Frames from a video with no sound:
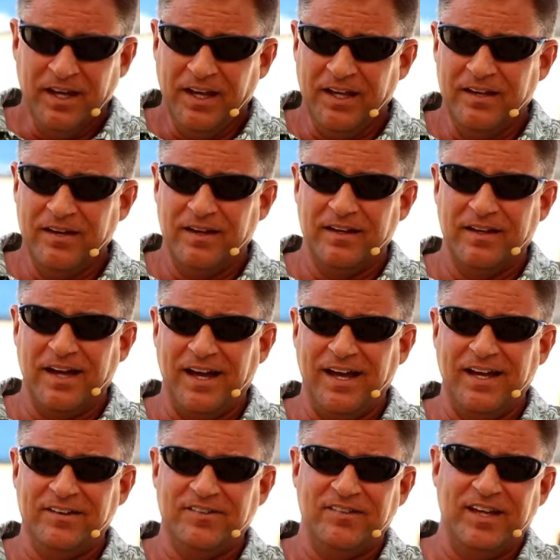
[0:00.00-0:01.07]
and uh, I
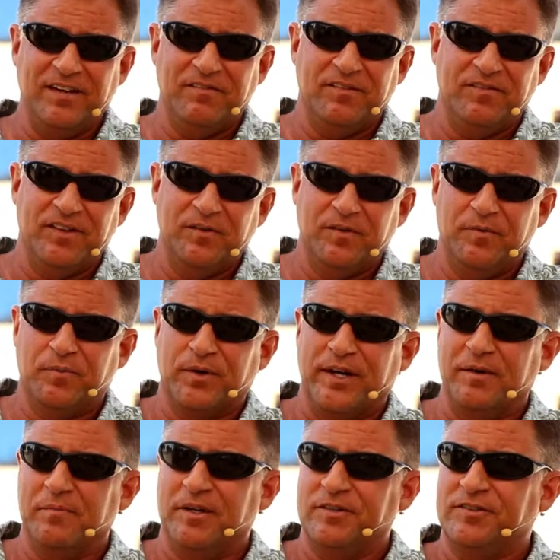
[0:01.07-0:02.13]
asked Dave if he would
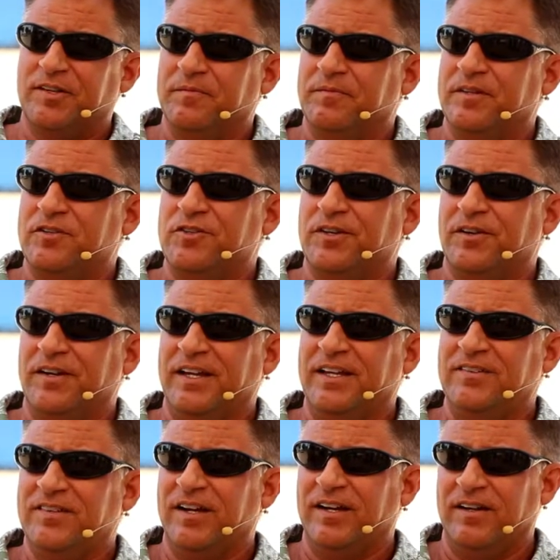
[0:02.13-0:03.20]
pray about something to share and
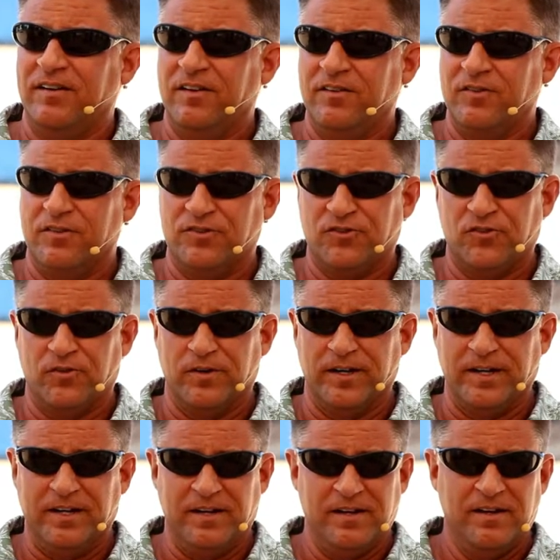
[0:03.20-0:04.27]
he's got another
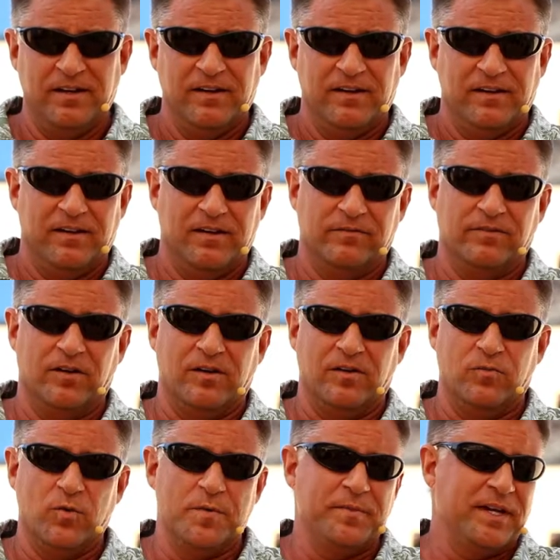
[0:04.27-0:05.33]
story of a,
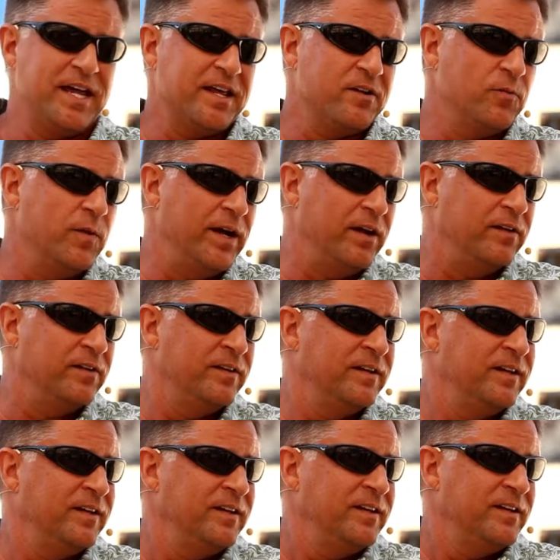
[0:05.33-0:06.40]
a woman at a well
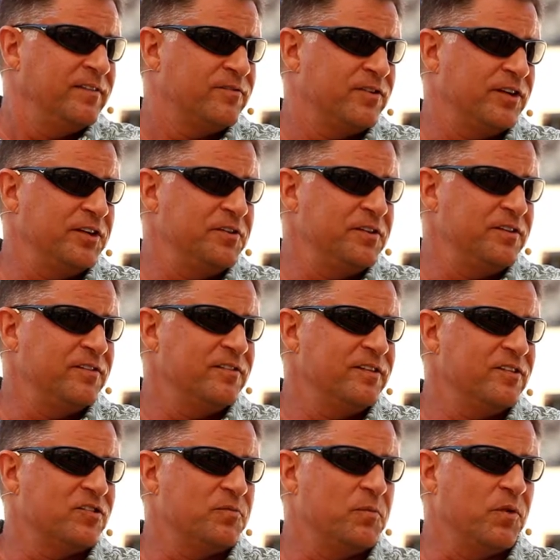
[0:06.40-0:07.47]
for you
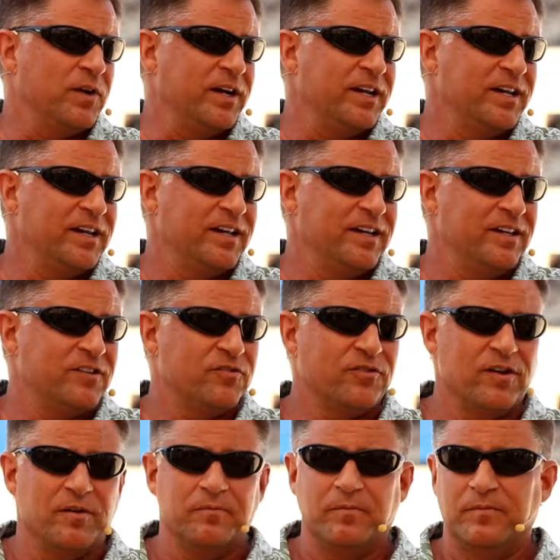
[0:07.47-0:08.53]
this morning, and it's
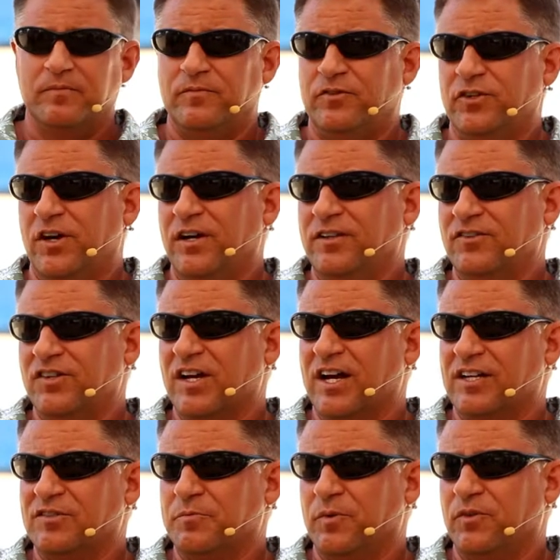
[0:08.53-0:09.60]
from John's
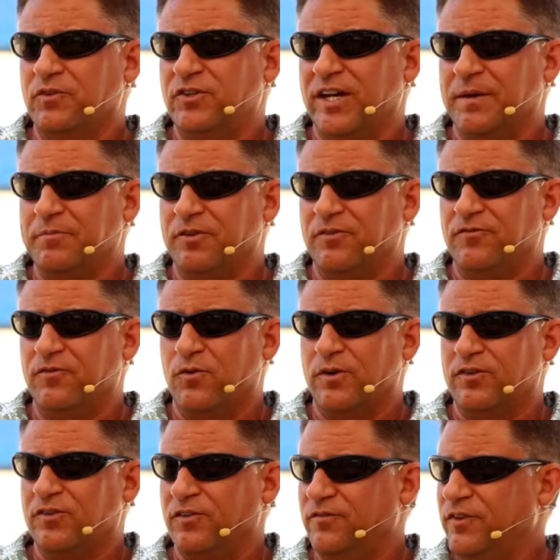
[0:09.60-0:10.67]
Gospel, chapter
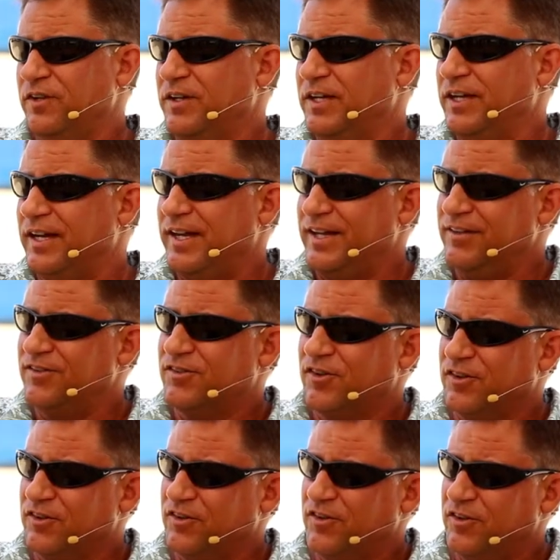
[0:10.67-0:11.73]
4. So if you get a head
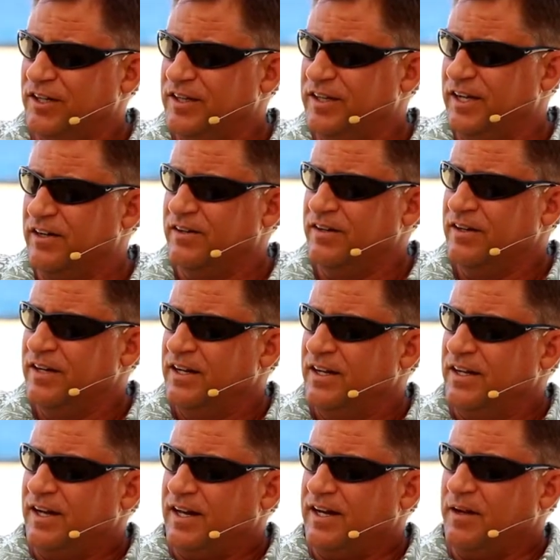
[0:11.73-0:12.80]
start turning there,
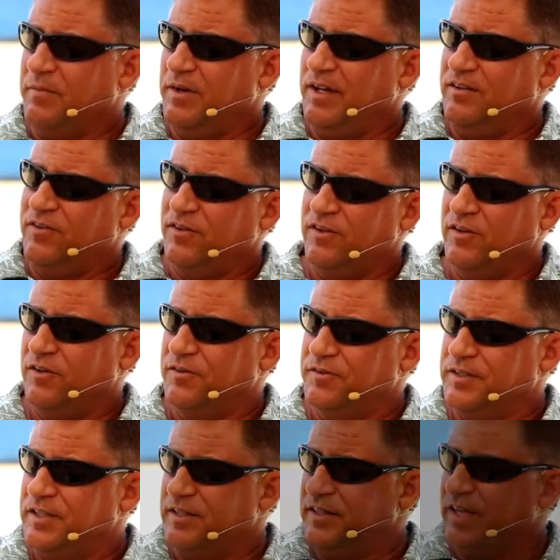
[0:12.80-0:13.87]
and I'm going to turn it
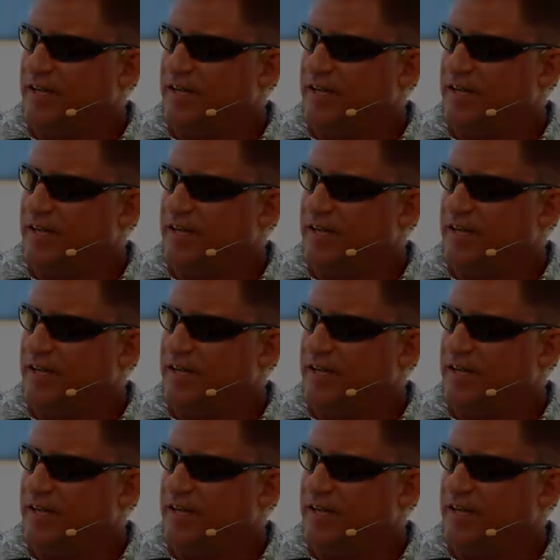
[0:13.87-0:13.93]
over to